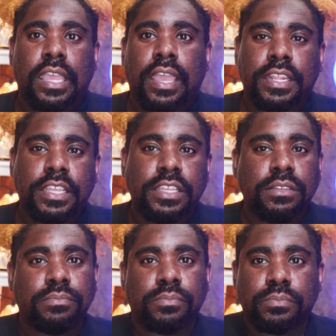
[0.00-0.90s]
any
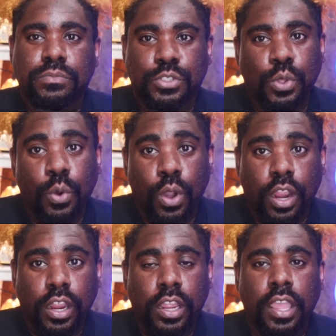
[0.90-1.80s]

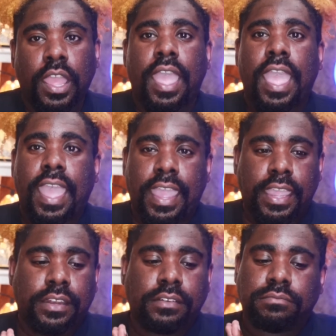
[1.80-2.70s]
store
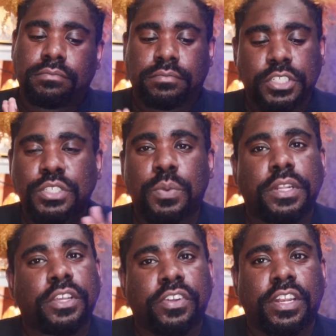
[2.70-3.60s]
and just
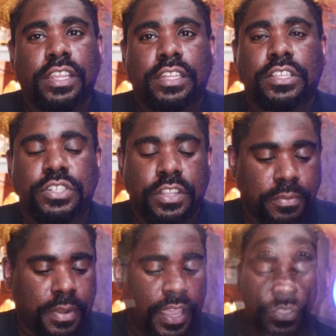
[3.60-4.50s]
one ingredient that you need
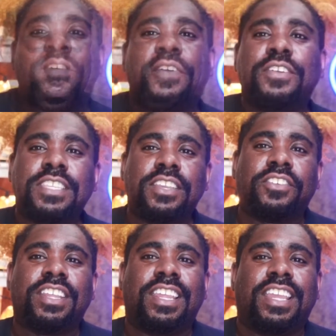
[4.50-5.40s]
from the head. So the first
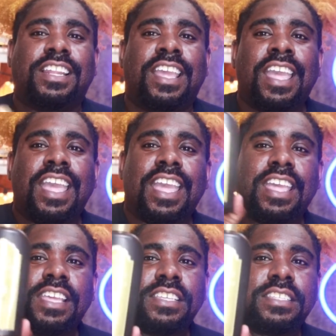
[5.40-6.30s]
ingredient
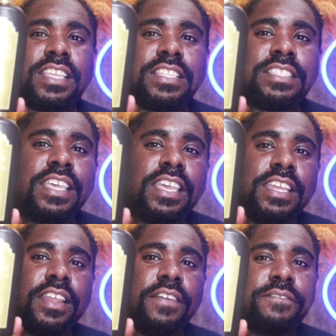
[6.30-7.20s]
is
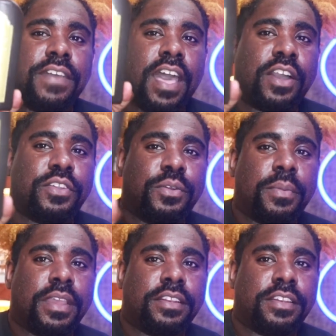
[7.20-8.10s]
10
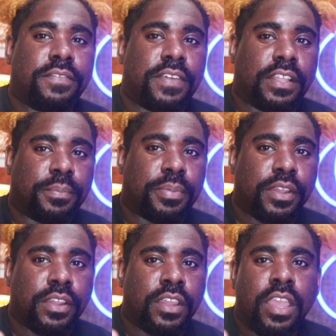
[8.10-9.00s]
volume
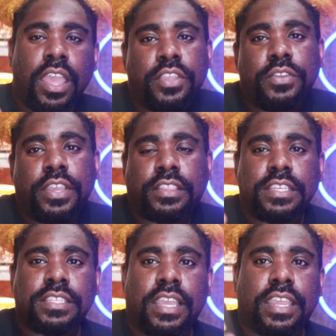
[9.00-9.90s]
developer and you get
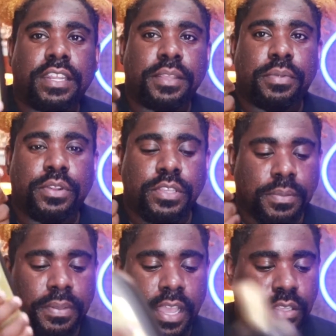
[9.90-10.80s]
this at any beauty
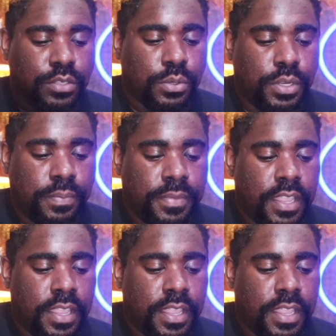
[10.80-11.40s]
supply store.